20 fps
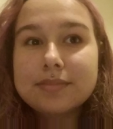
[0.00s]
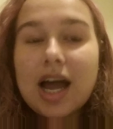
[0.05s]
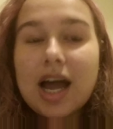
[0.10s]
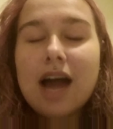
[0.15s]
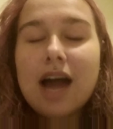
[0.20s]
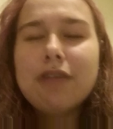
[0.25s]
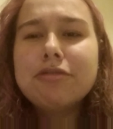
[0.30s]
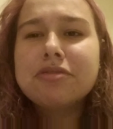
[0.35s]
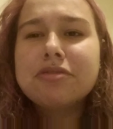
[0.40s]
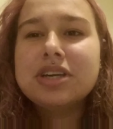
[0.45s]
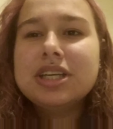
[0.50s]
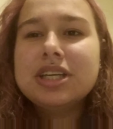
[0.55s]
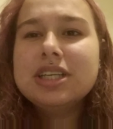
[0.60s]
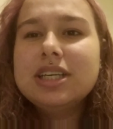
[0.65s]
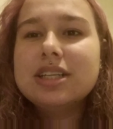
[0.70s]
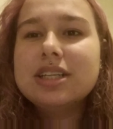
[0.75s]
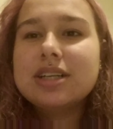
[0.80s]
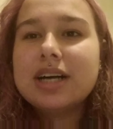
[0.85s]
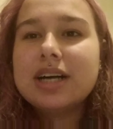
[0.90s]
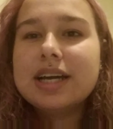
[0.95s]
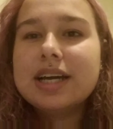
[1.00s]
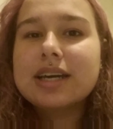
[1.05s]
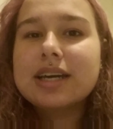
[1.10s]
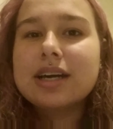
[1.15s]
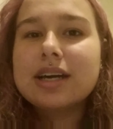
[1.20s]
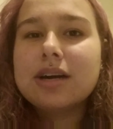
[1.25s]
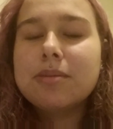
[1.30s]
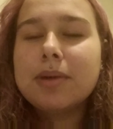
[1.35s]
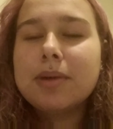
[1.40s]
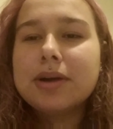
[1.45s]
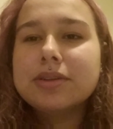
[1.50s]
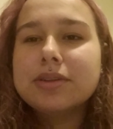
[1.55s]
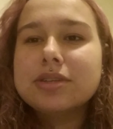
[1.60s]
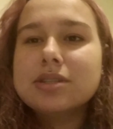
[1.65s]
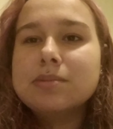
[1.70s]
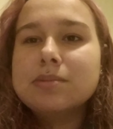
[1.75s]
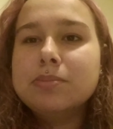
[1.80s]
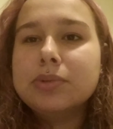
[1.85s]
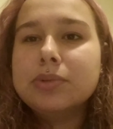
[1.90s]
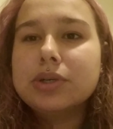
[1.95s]
really like about
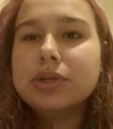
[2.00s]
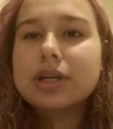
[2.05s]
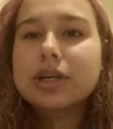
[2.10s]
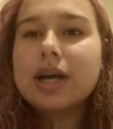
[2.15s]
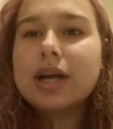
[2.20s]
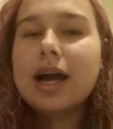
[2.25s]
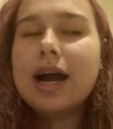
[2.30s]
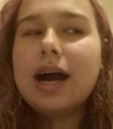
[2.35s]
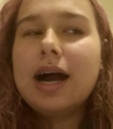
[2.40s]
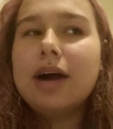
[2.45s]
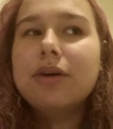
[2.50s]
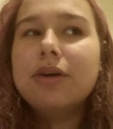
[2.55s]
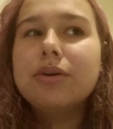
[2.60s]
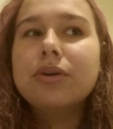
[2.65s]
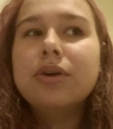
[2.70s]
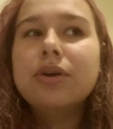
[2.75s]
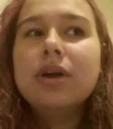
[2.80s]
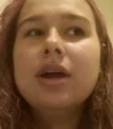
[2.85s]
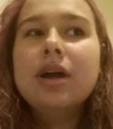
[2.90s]
this book how